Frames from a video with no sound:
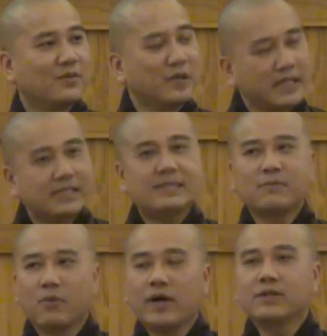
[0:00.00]
We need
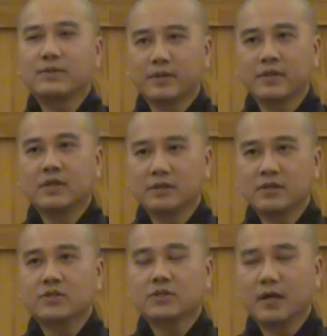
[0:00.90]
someone to
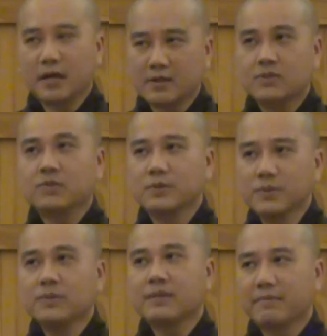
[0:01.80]
encourage us to
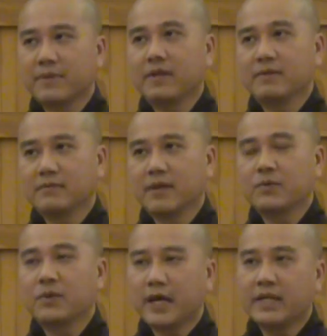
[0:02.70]
do something
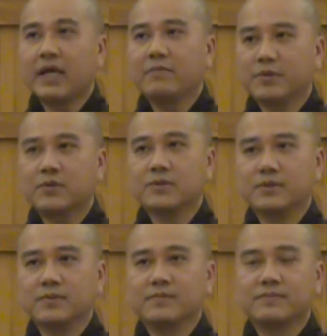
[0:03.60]
that we're unable to
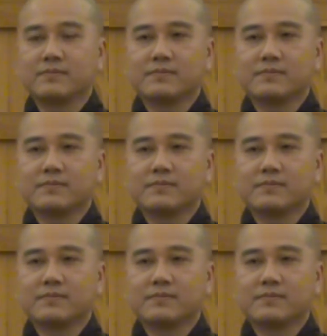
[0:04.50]
do.